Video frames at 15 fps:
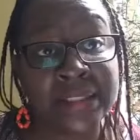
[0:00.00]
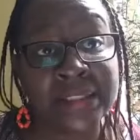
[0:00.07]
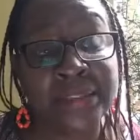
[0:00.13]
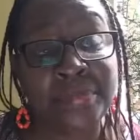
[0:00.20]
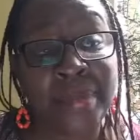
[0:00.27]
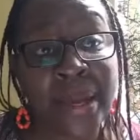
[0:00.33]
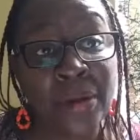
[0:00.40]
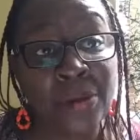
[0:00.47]

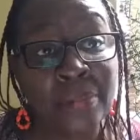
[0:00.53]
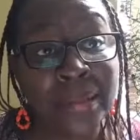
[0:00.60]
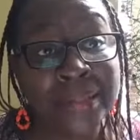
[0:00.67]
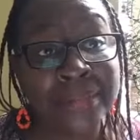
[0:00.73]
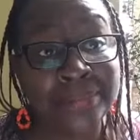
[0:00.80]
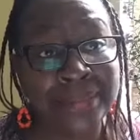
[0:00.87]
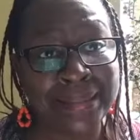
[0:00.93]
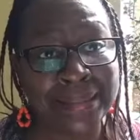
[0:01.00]
this
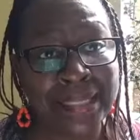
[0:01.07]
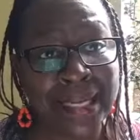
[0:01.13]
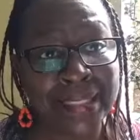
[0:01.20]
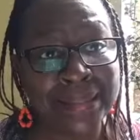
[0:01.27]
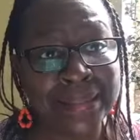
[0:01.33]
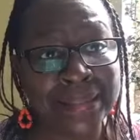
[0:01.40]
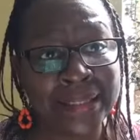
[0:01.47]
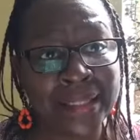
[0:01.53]
biomass
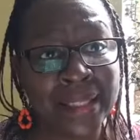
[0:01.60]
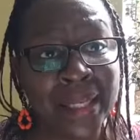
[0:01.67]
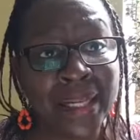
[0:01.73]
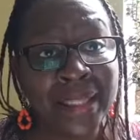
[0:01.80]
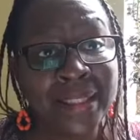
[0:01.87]
mentality,